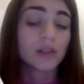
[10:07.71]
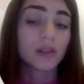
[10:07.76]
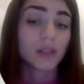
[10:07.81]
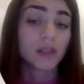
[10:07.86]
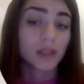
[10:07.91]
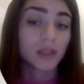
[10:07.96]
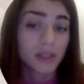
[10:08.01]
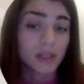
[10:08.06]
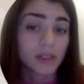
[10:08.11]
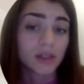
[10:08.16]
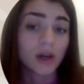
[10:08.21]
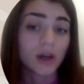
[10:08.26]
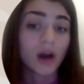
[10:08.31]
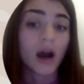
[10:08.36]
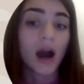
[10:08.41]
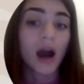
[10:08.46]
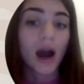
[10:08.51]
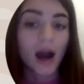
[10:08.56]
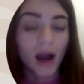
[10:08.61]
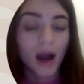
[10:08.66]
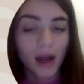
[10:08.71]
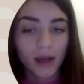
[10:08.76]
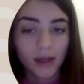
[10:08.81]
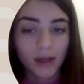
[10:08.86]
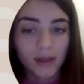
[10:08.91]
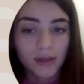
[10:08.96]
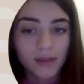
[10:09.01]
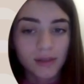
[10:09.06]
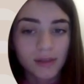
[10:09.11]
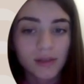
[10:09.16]
This is the
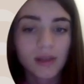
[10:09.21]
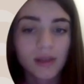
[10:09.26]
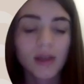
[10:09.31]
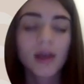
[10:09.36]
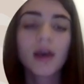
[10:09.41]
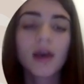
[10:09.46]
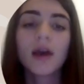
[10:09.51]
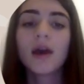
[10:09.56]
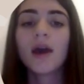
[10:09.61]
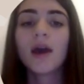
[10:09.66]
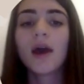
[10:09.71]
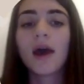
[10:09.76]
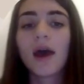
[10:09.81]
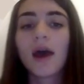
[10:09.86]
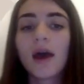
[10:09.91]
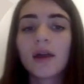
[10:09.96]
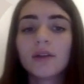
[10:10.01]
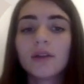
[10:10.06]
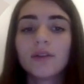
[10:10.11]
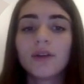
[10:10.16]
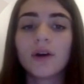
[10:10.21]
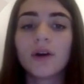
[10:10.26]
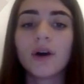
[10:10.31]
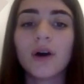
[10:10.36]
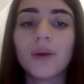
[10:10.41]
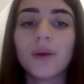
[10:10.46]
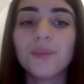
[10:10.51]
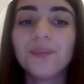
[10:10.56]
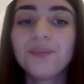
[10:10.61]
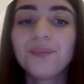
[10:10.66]
highest, and
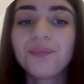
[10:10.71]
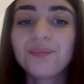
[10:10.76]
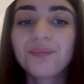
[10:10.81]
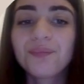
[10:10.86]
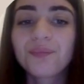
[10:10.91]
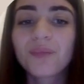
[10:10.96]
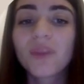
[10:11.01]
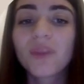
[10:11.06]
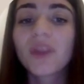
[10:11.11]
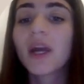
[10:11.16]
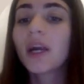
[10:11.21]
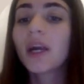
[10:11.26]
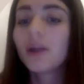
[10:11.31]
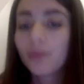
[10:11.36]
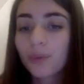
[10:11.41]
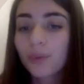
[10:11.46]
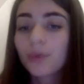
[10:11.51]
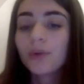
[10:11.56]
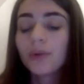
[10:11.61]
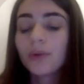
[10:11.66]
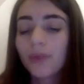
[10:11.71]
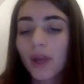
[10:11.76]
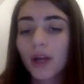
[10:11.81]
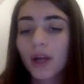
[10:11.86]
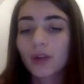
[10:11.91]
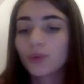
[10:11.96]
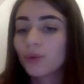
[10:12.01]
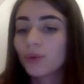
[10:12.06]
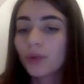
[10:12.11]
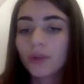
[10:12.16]
they're
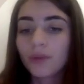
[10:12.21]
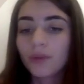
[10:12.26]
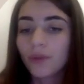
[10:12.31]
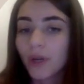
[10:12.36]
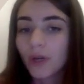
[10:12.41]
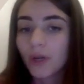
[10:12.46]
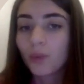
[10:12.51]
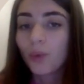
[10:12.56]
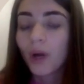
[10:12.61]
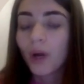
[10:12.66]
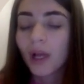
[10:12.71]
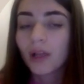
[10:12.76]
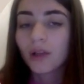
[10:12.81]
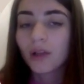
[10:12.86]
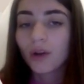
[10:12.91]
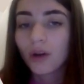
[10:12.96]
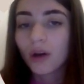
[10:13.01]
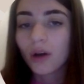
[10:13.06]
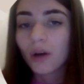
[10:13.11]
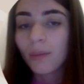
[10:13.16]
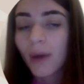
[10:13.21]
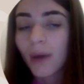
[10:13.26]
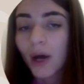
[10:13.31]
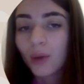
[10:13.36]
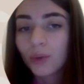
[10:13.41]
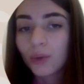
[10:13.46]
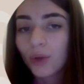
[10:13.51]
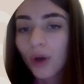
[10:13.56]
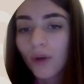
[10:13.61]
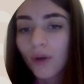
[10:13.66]
doing very well
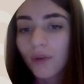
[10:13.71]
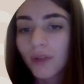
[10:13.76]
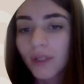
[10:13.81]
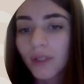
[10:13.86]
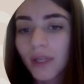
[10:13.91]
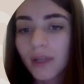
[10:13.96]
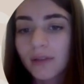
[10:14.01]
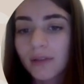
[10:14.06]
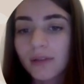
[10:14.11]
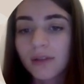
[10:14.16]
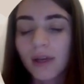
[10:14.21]
about governance.